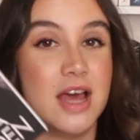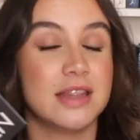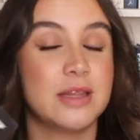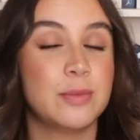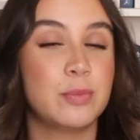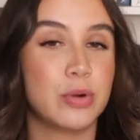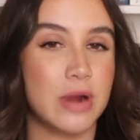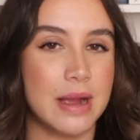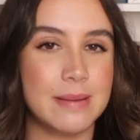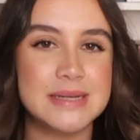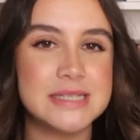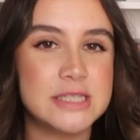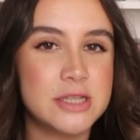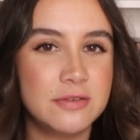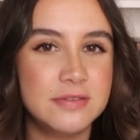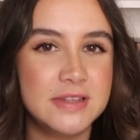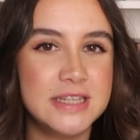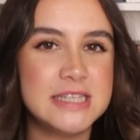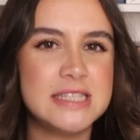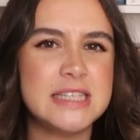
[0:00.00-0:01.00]
The premise
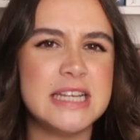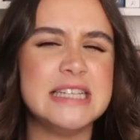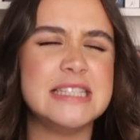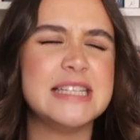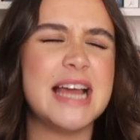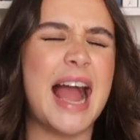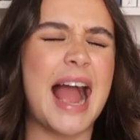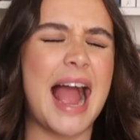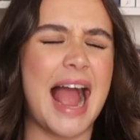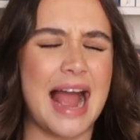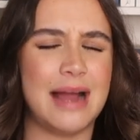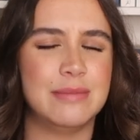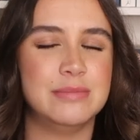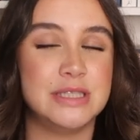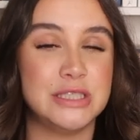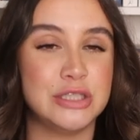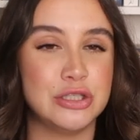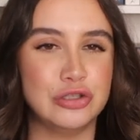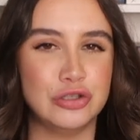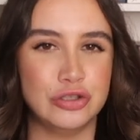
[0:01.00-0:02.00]
of this is
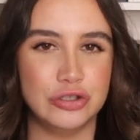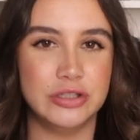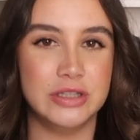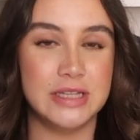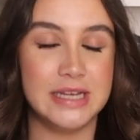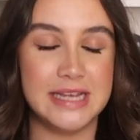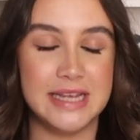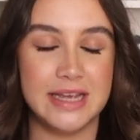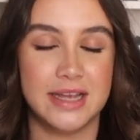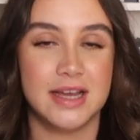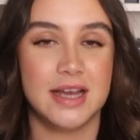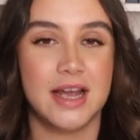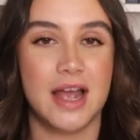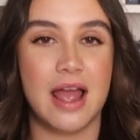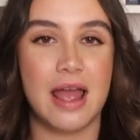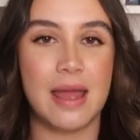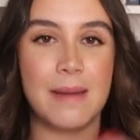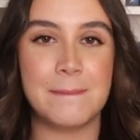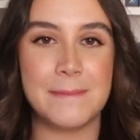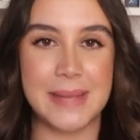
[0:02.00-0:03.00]
absolutely
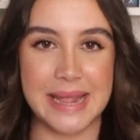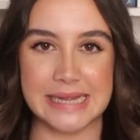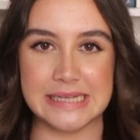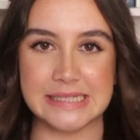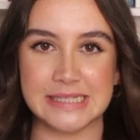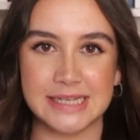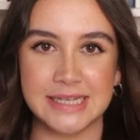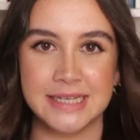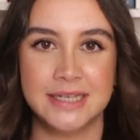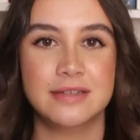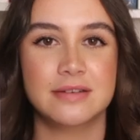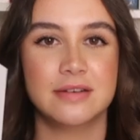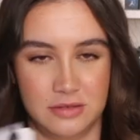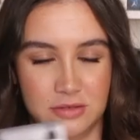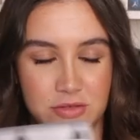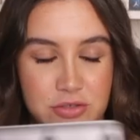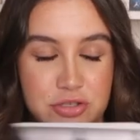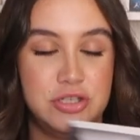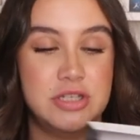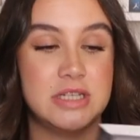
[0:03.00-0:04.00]
amazing.
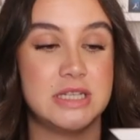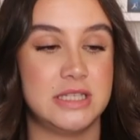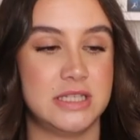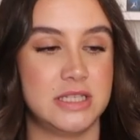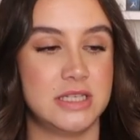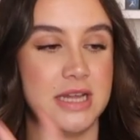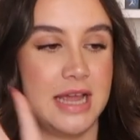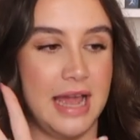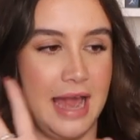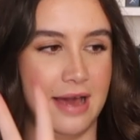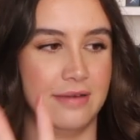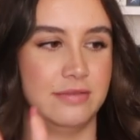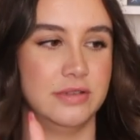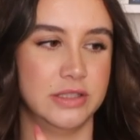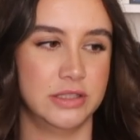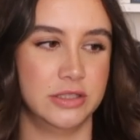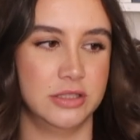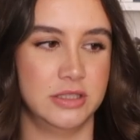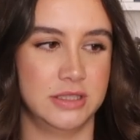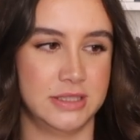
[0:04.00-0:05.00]
just have a
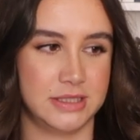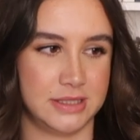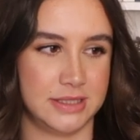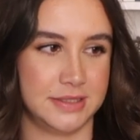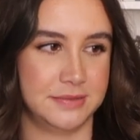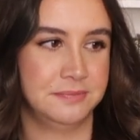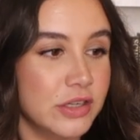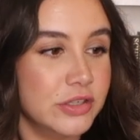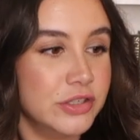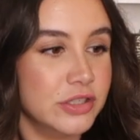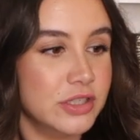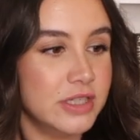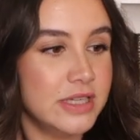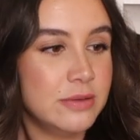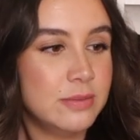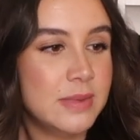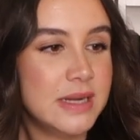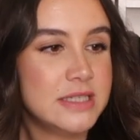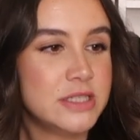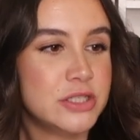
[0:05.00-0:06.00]
little listen.
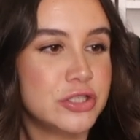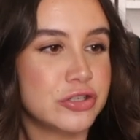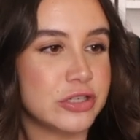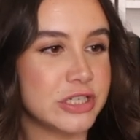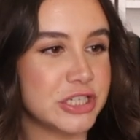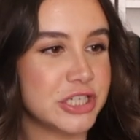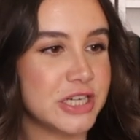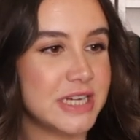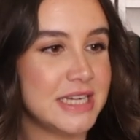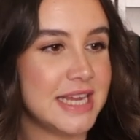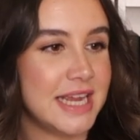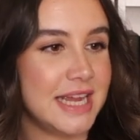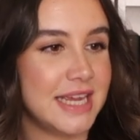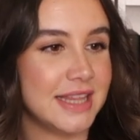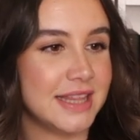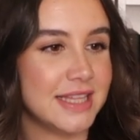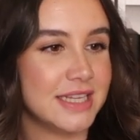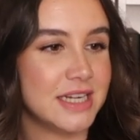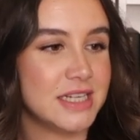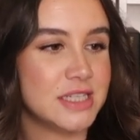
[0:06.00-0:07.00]
Newlyweds Trisha and
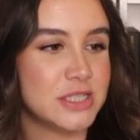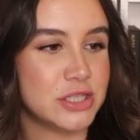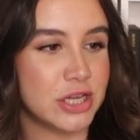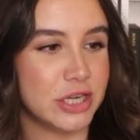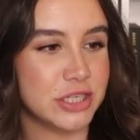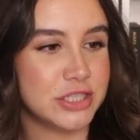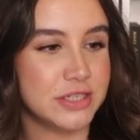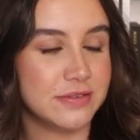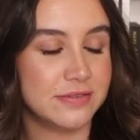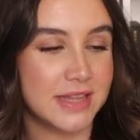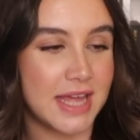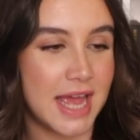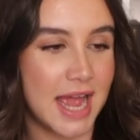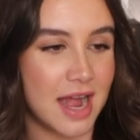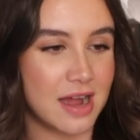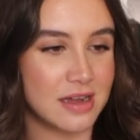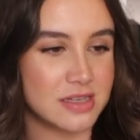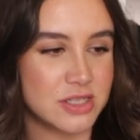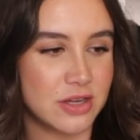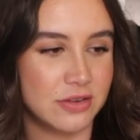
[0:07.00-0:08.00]
Ethan are searching for the
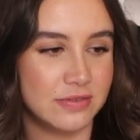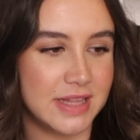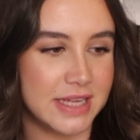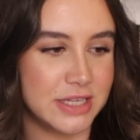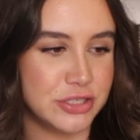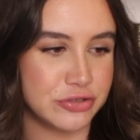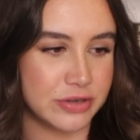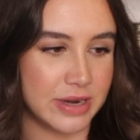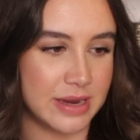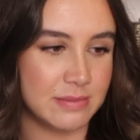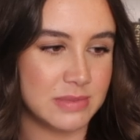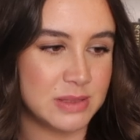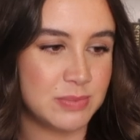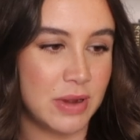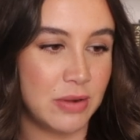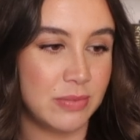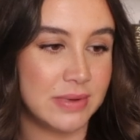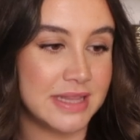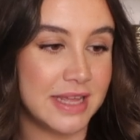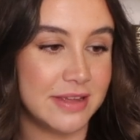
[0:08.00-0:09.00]
house of their dreams,
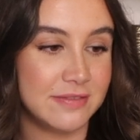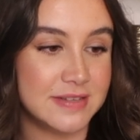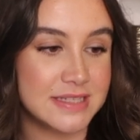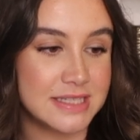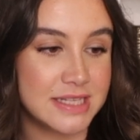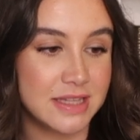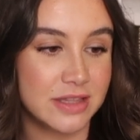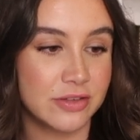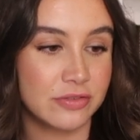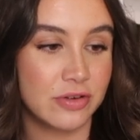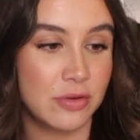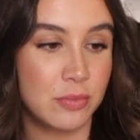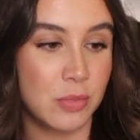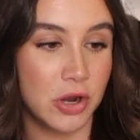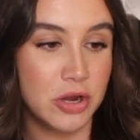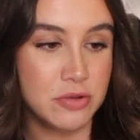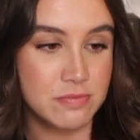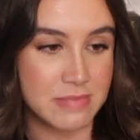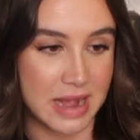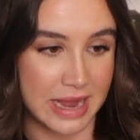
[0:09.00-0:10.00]
but when they visit the
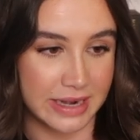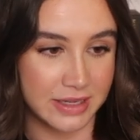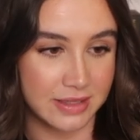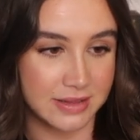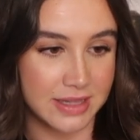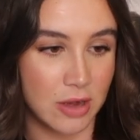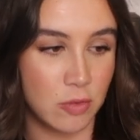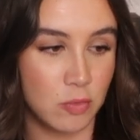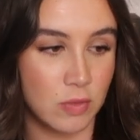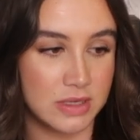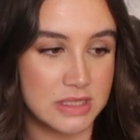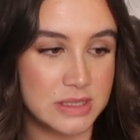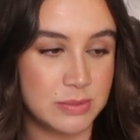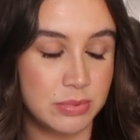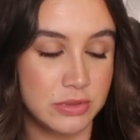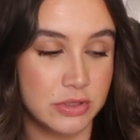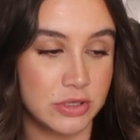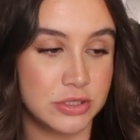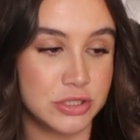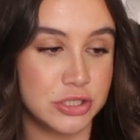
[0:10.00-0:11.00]
remote manor that once
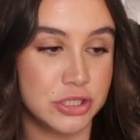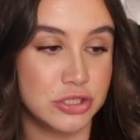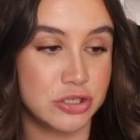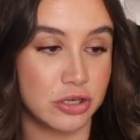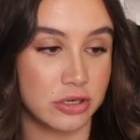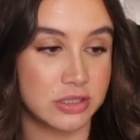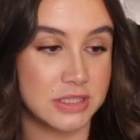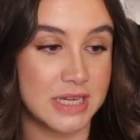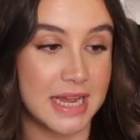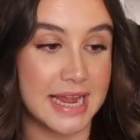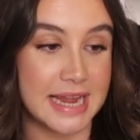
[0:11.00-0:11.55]
belonged to Dr.